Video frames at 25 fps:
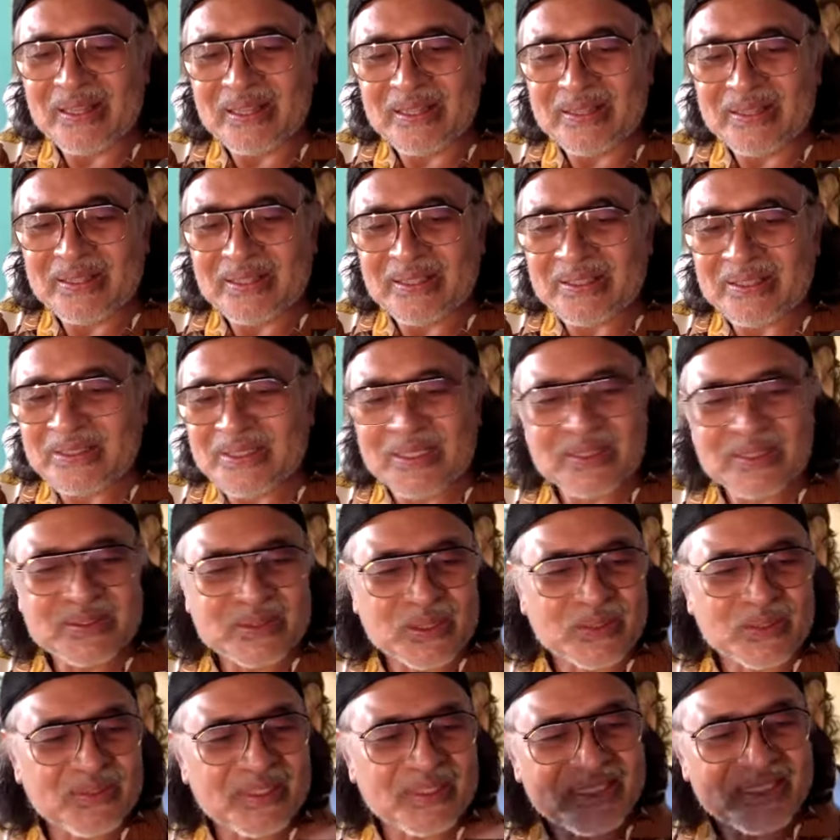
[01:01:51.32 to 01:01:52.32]
there's
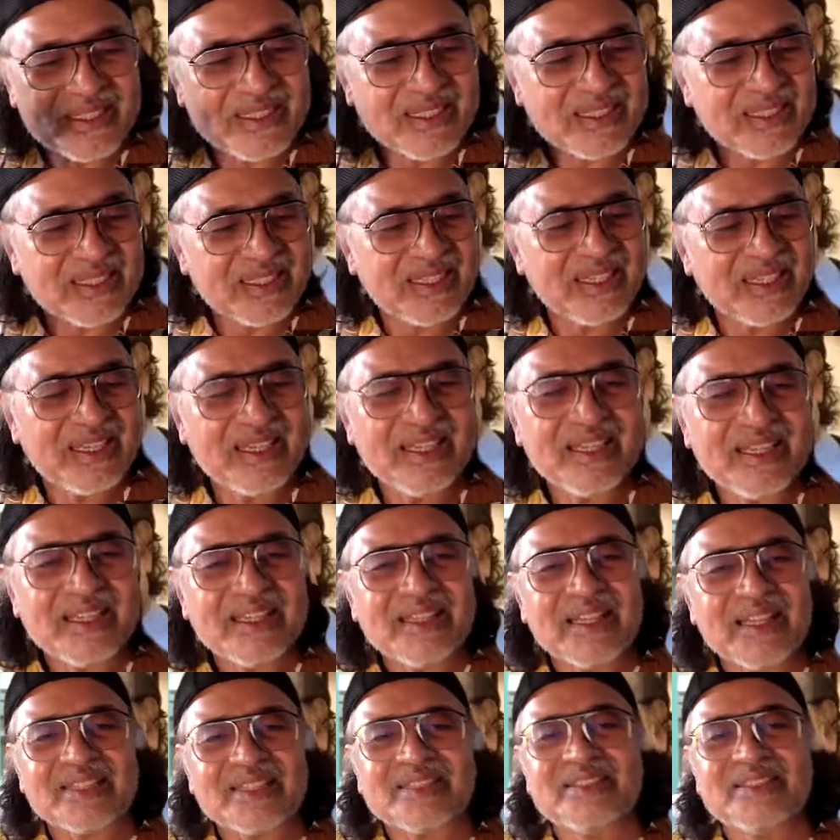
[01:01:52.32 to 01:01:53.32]
so many there,
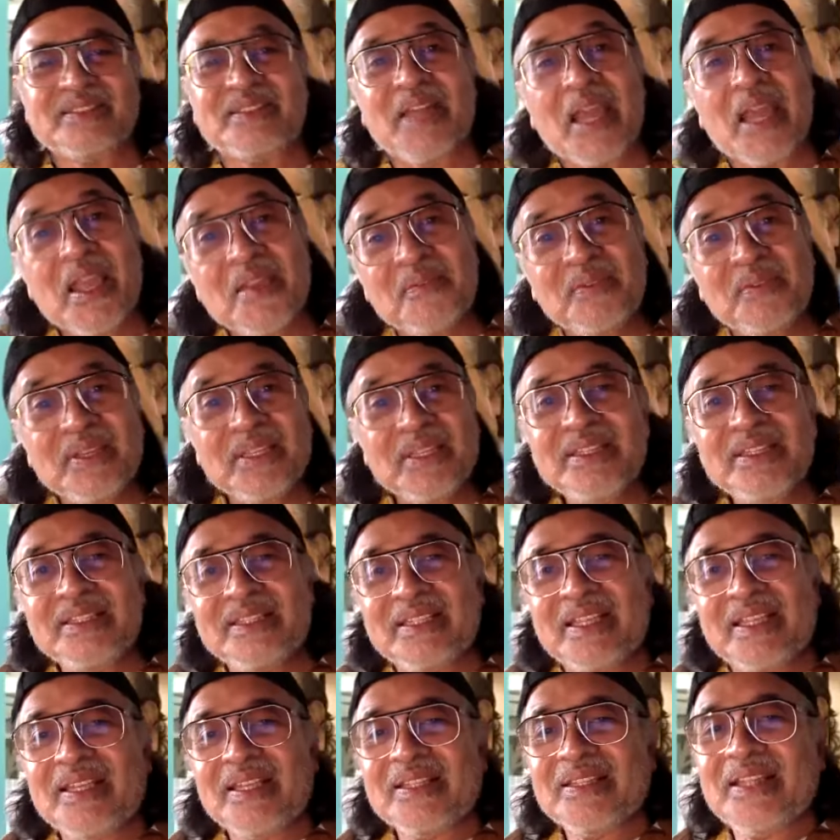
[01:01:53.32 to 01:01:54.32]
like David,
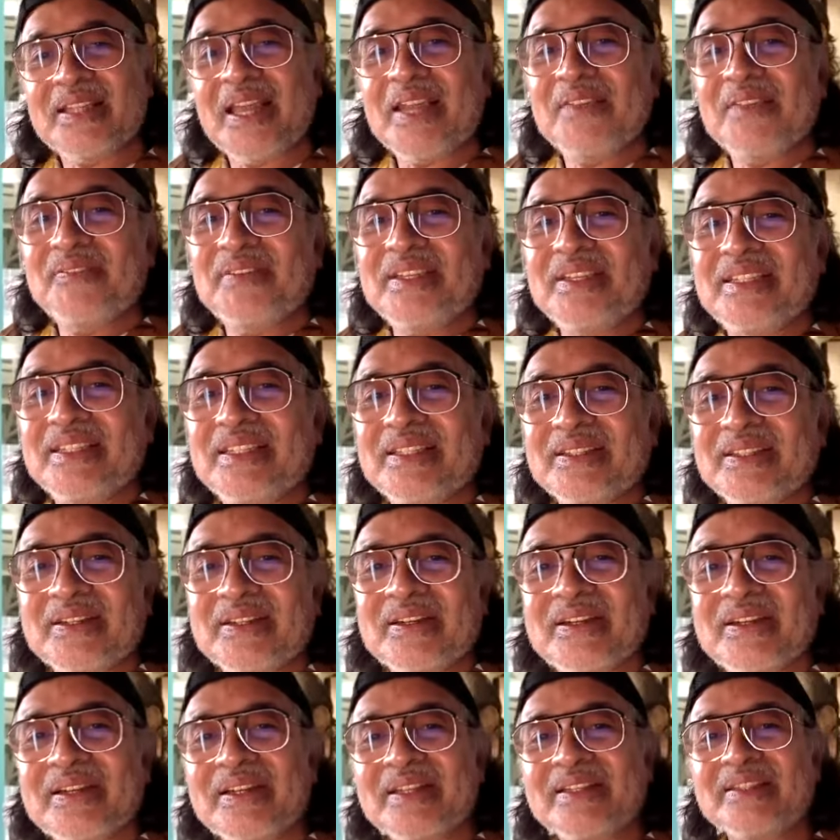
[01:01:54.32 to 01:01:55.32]
King David. You know,
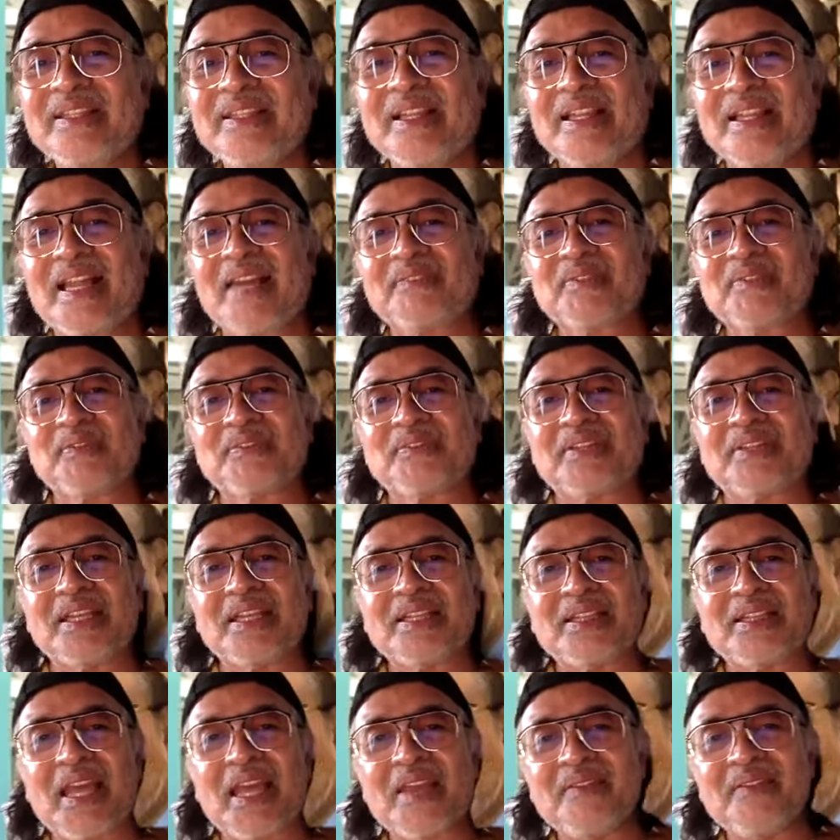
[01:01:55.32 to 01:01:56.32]
the life of
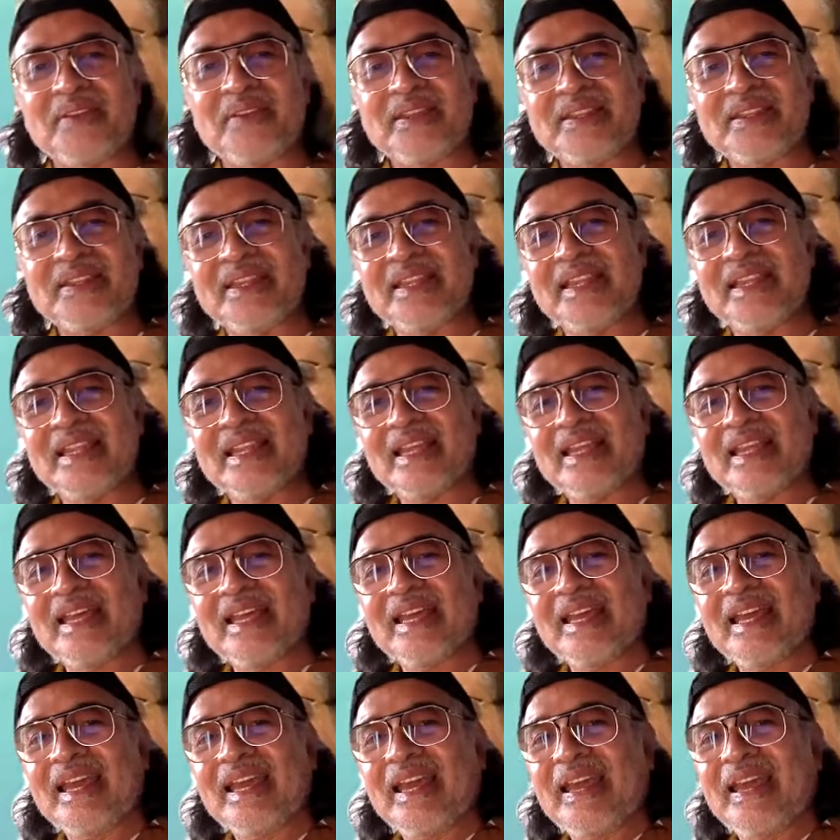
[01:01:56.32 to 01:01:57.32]
King David.
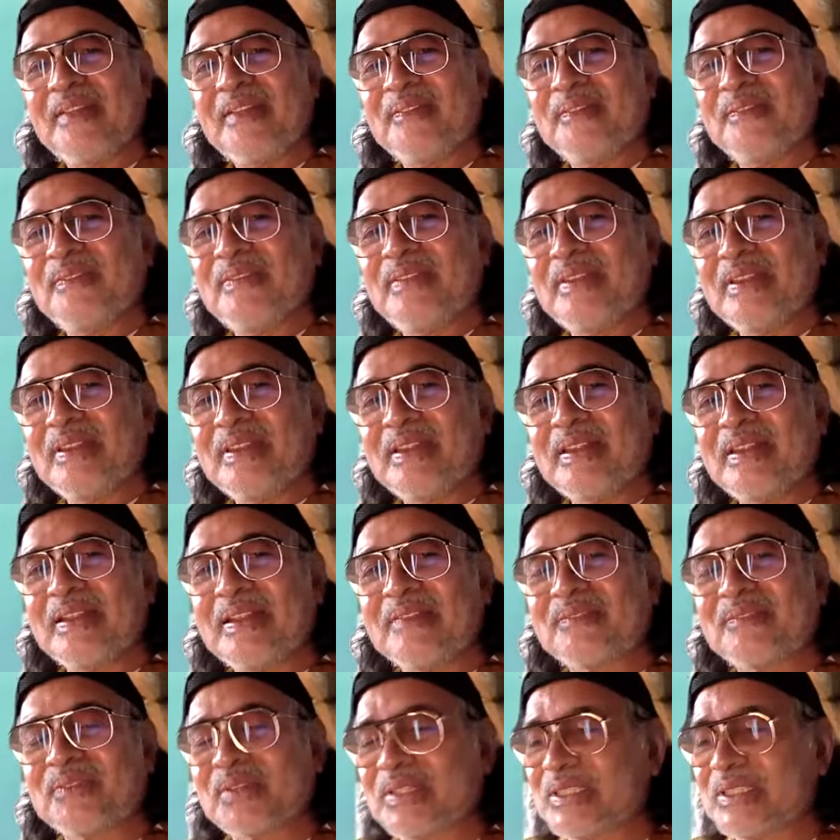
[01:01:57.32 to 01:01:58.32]
And
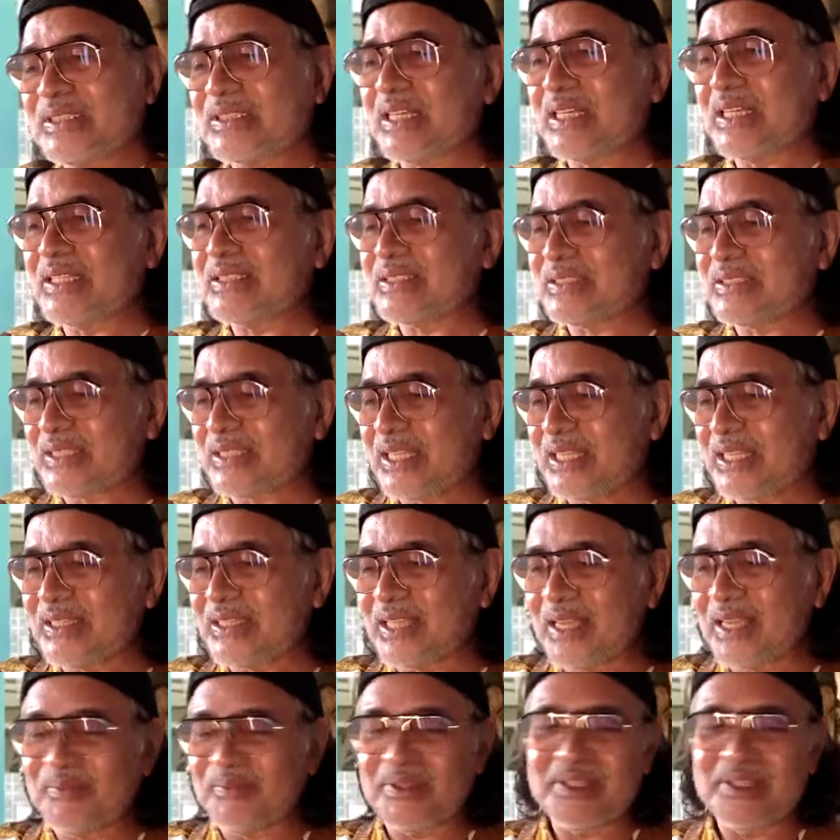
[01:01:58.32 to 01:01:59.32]
for instance, King
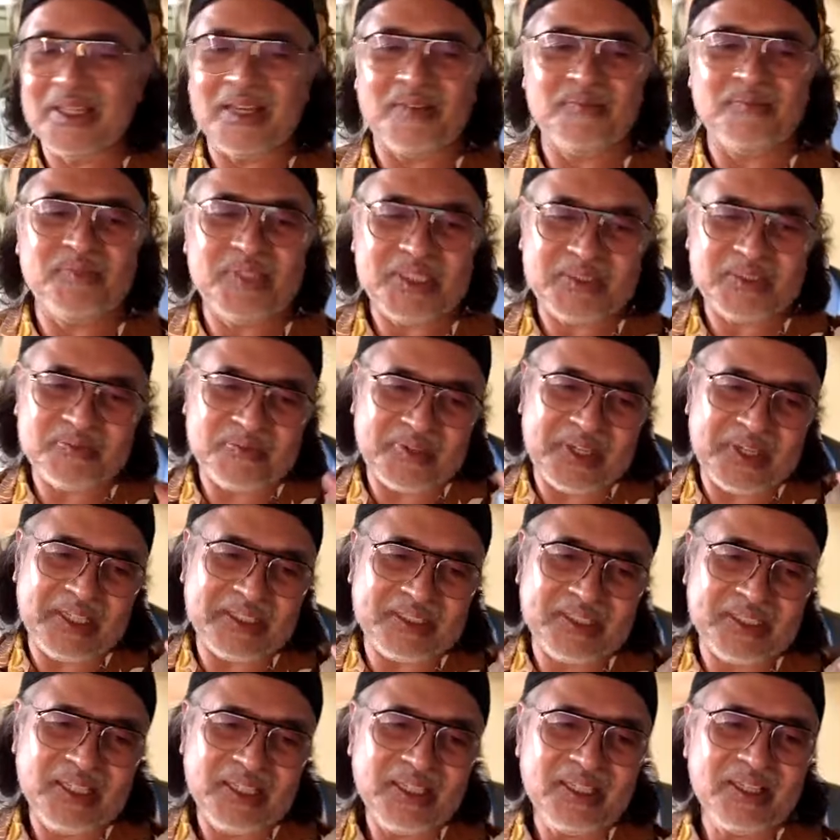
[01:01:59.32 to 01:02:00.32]
David had this
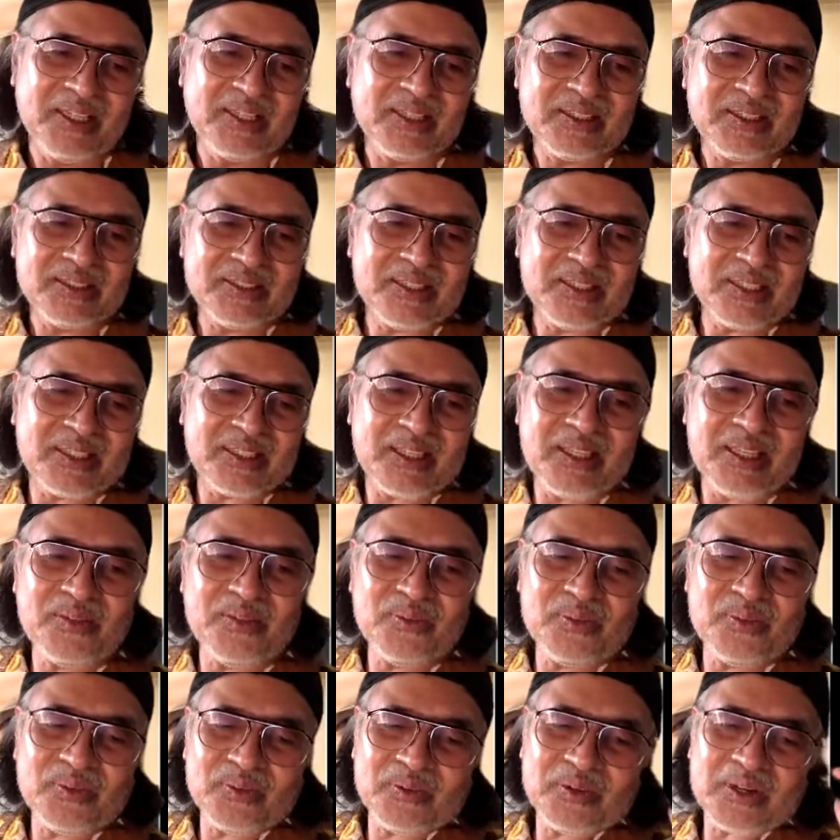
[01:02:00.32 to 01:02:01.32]
phrase that he,
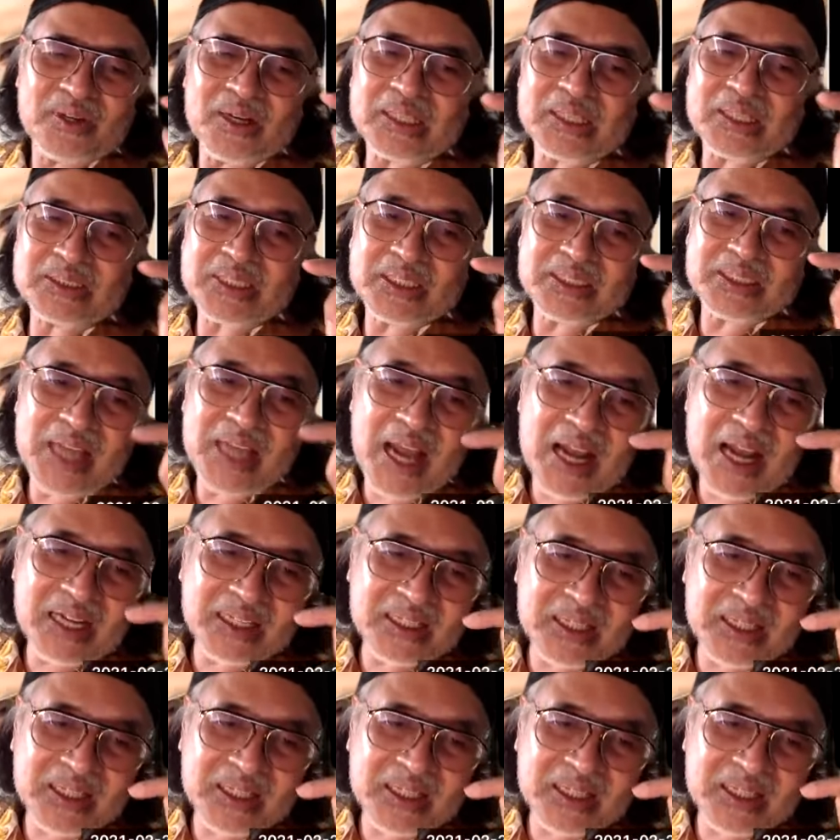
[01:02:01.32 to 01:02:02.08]
as a young